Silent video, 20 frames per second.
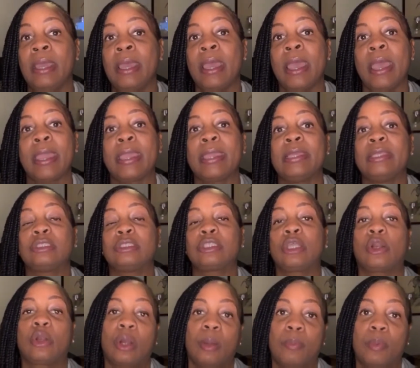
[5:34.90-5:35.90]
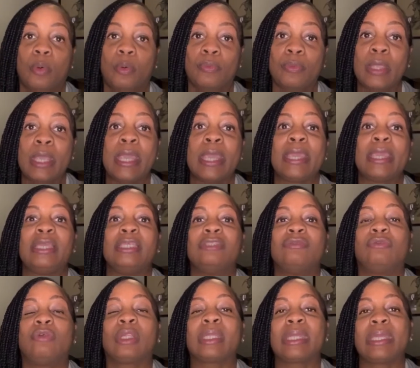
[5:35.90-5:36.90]
He's terrible. He's
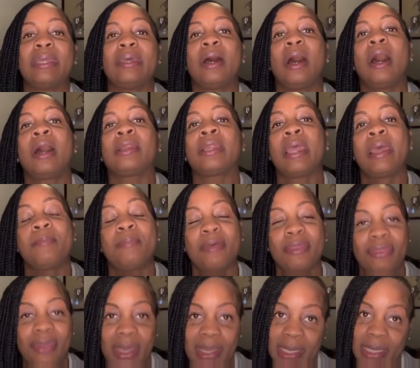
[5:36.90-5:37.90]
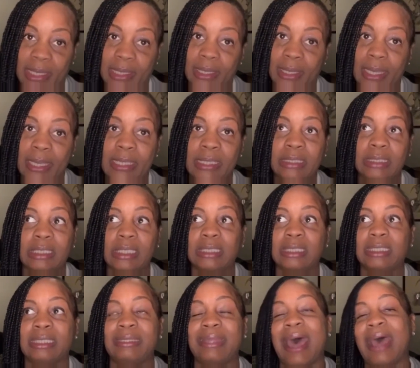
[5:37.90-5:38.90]
really unempathetic. He's
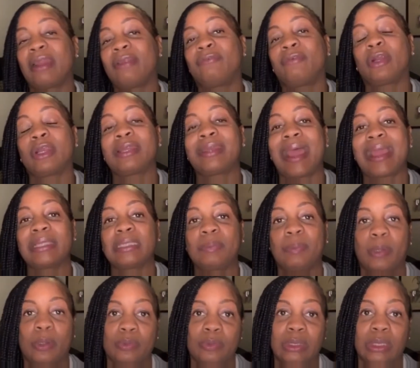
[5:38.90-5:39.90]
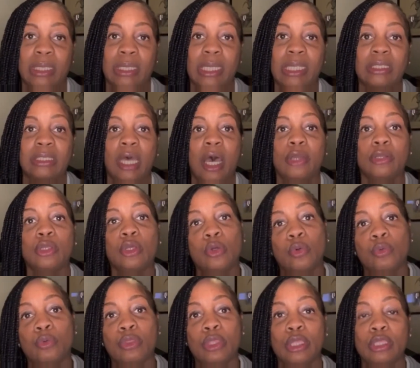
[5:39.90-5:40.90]
just not a very nice person. He's
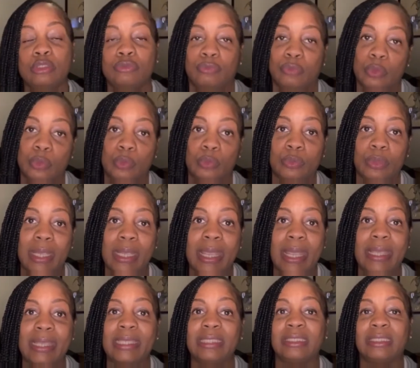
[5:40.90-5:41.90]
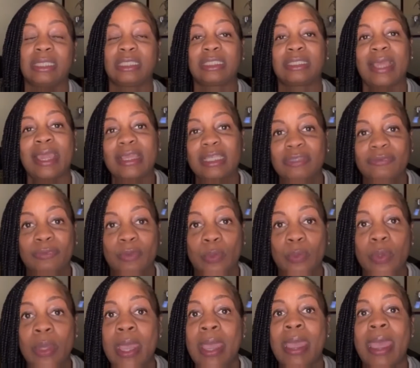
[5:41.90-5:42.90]
uncouth. He's rude. He's
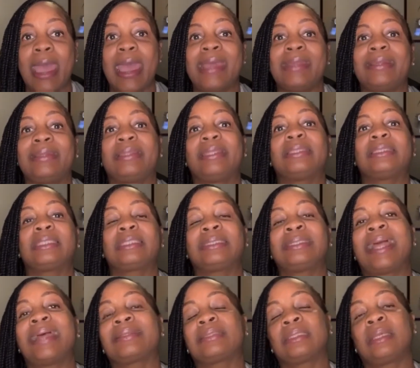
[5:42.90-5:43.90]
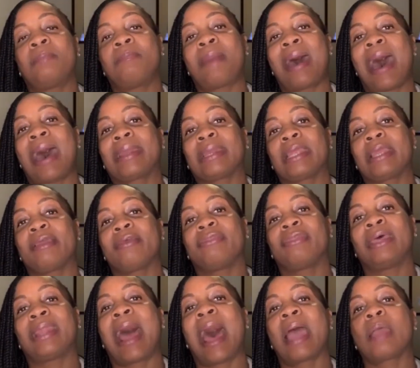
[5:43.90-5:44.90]
distasteful. And this is not somebody
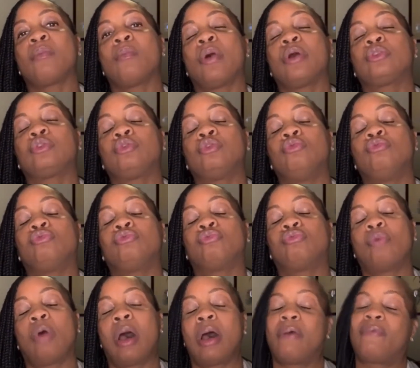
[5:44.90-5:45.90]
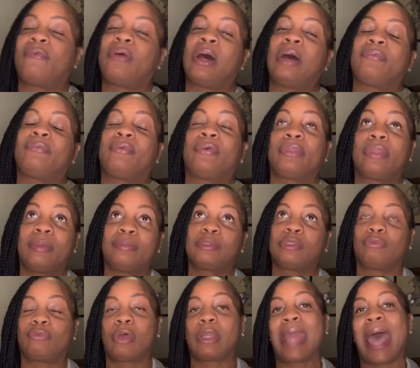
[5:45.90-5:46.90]
that I want to for them to
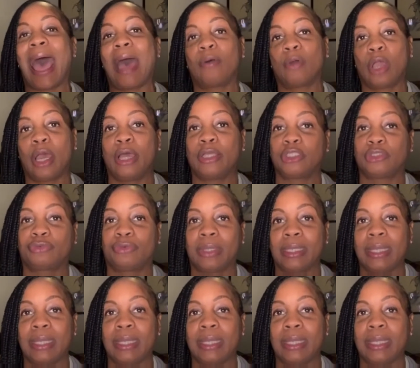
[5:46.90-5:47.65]
run our country.